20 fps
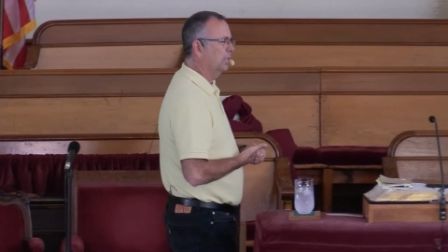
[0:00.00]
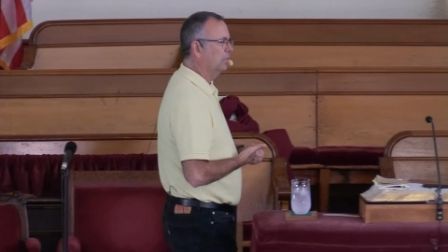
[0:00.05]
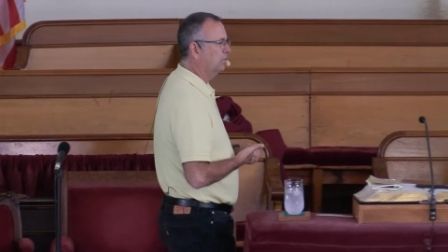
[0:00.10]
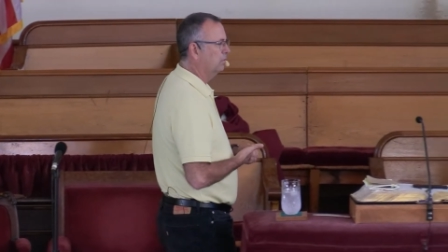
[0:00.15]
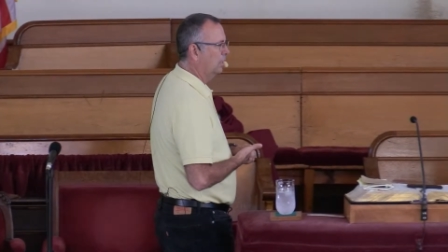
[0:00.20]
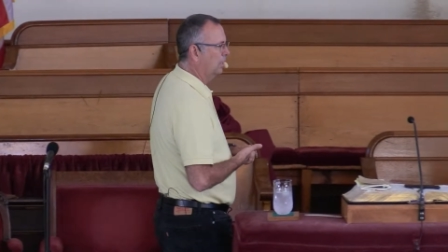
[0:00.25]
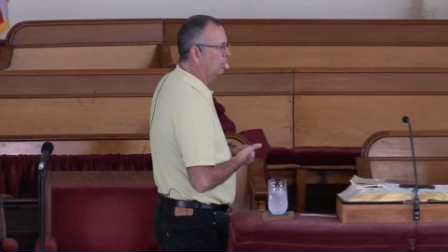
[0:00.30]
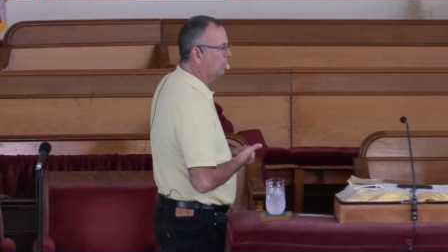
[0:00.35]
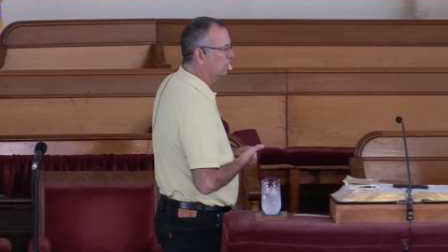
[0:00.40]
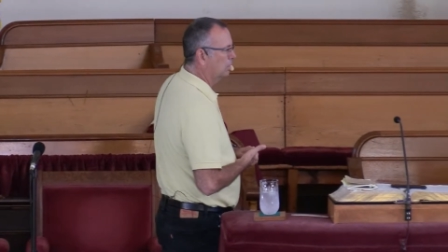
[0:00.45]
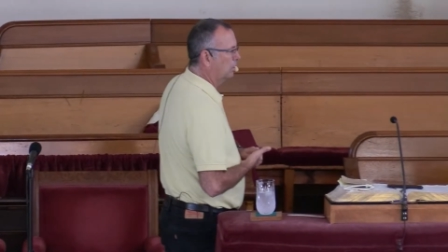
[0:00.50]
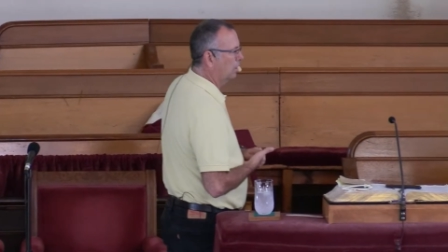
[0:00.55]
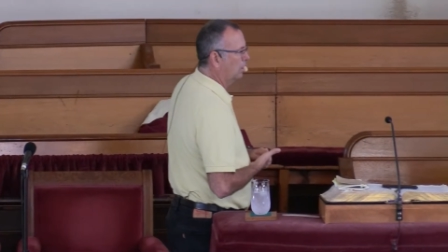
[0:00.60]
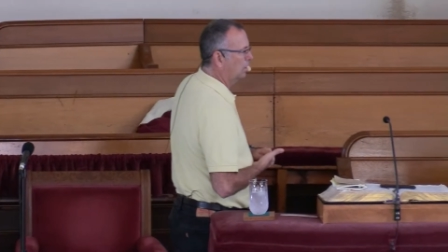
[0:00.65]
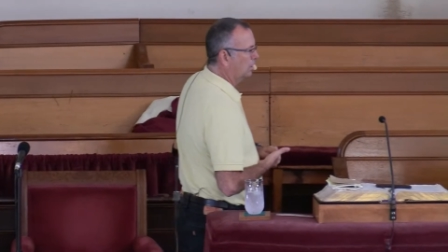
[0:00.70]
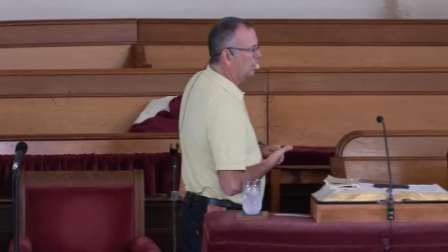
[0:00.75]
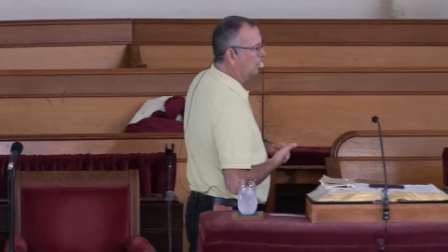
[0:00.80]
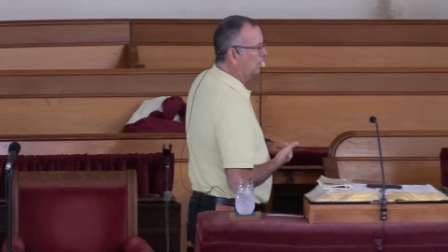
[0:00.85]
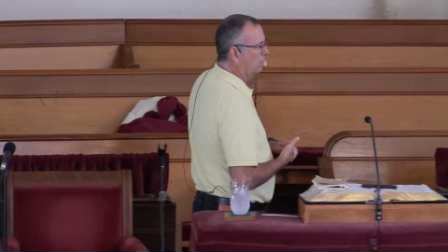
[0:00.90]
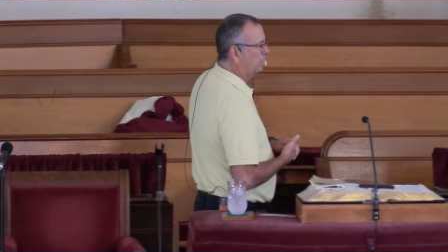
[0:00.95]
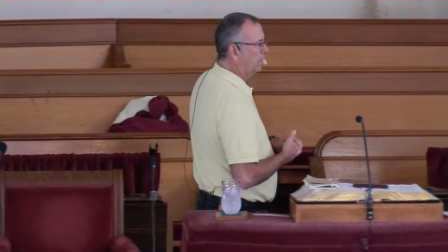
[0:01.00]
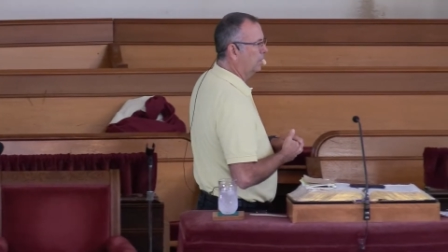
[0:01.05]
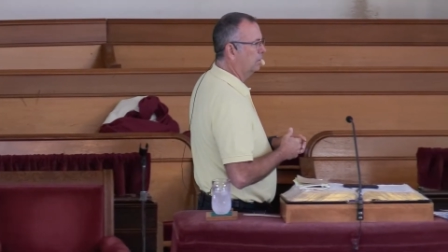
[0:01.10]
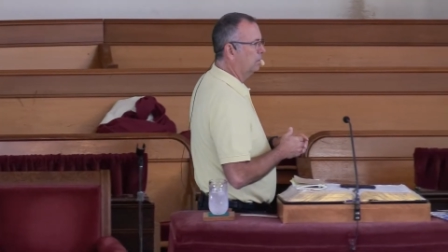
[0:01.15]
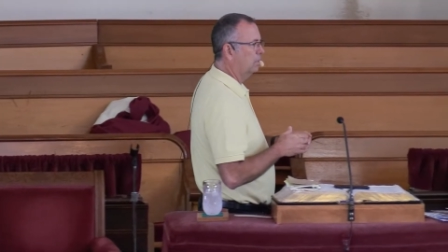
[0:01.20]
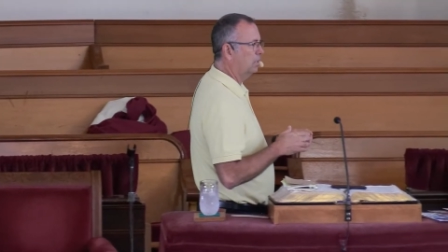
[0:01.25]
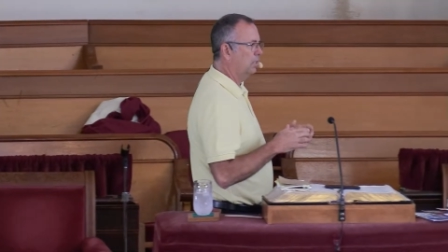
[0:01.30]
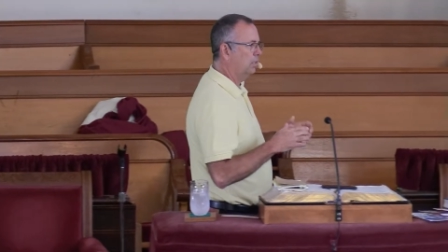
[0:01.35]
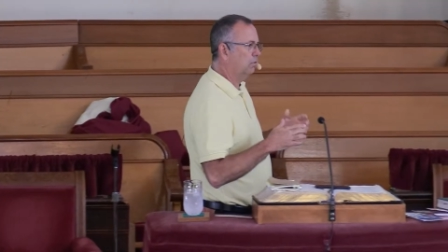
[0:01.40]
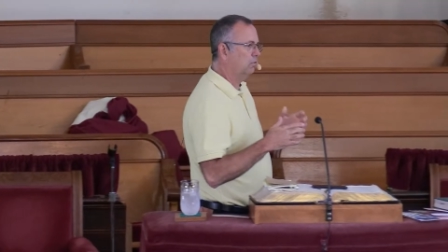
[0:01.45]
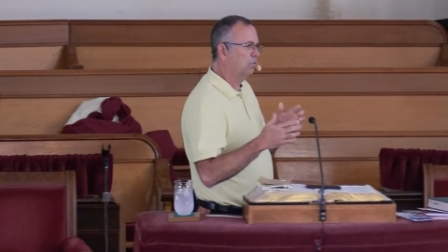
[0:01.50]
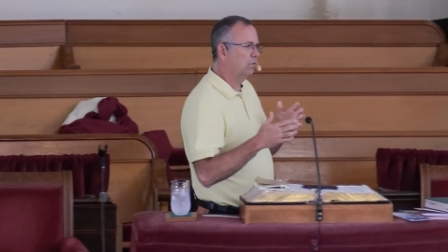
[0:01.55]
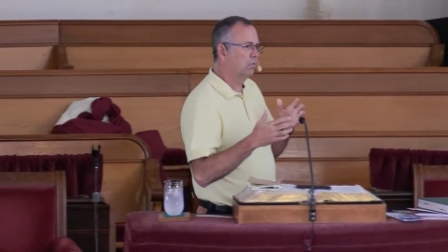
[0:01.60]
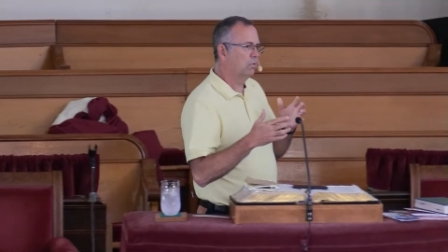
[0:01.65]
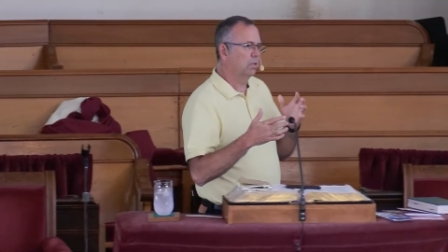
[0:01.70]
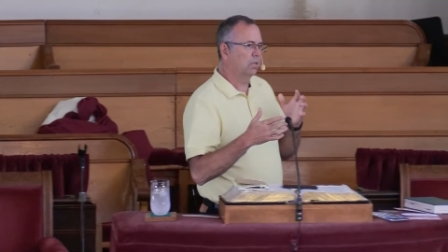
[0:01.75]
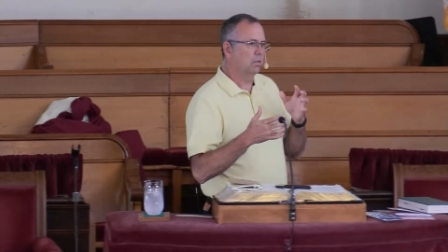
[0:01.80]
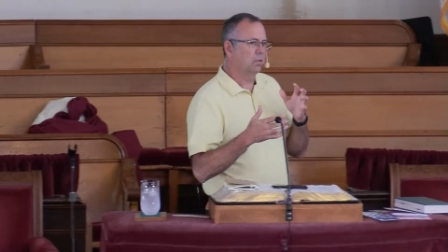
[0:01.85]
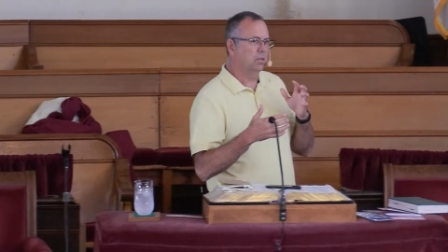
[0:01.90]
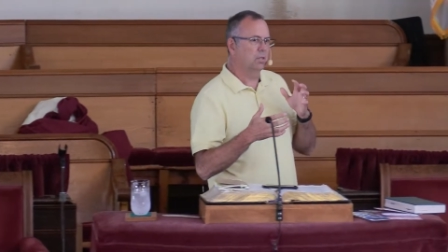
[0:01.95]
as they were talking about things
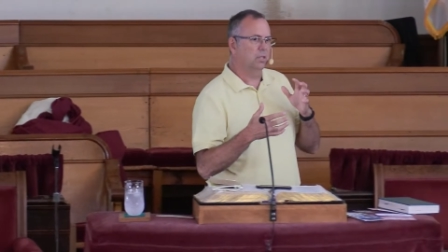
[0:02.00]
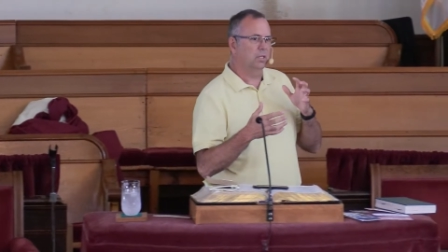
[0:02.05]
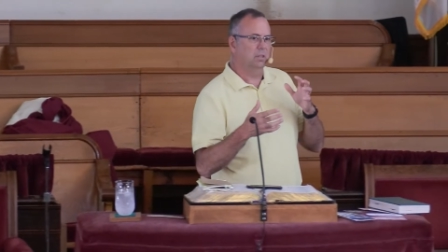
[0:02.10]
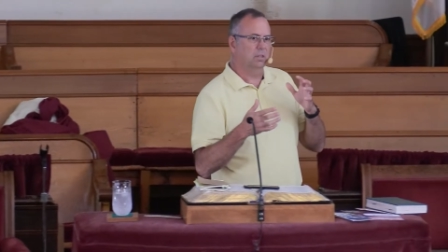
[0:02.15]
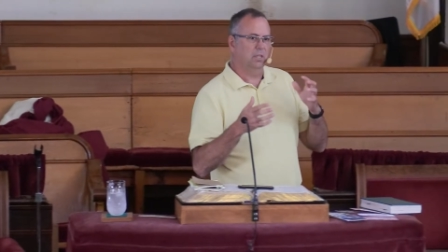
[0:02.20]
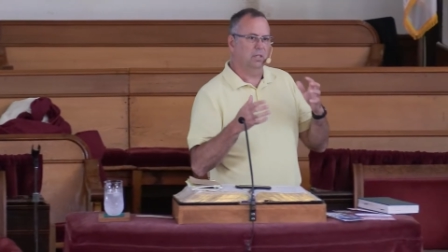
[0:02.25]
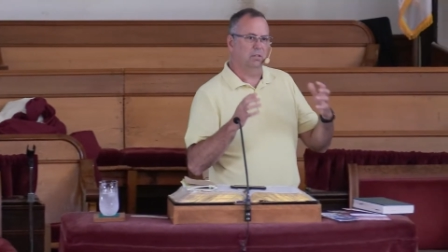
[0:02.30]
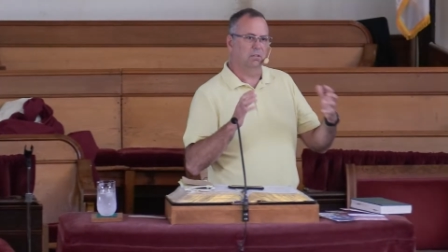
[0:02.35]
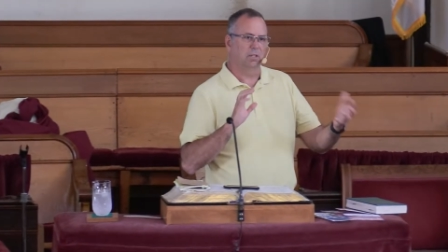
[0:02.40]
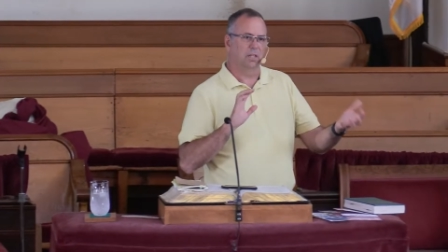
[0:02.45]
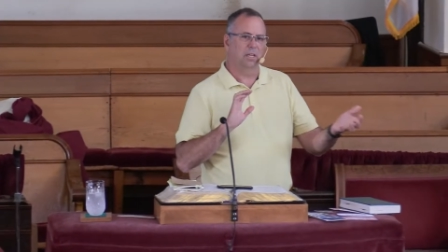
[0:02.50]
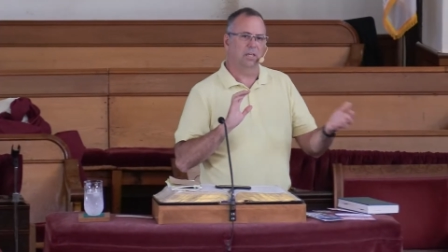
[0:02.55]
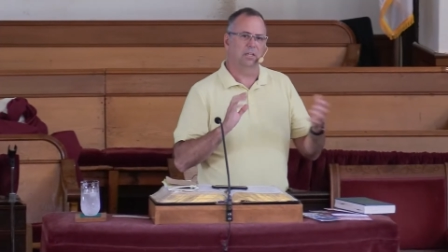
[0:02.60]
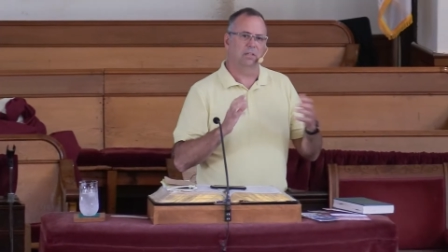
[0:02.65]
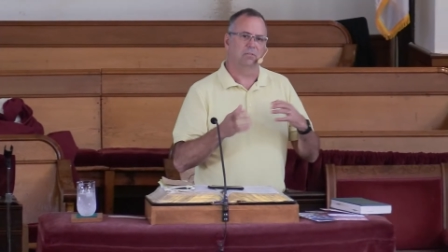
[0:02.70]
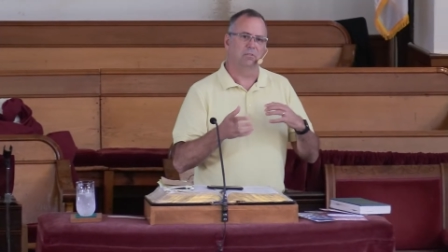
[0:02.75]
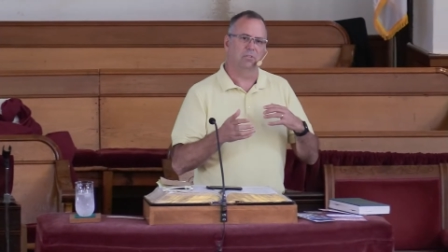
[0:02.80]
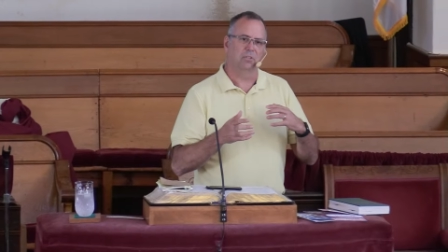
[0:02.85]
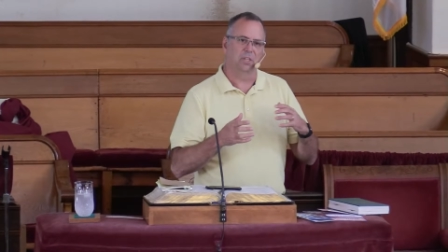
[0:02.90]
going on in their lives,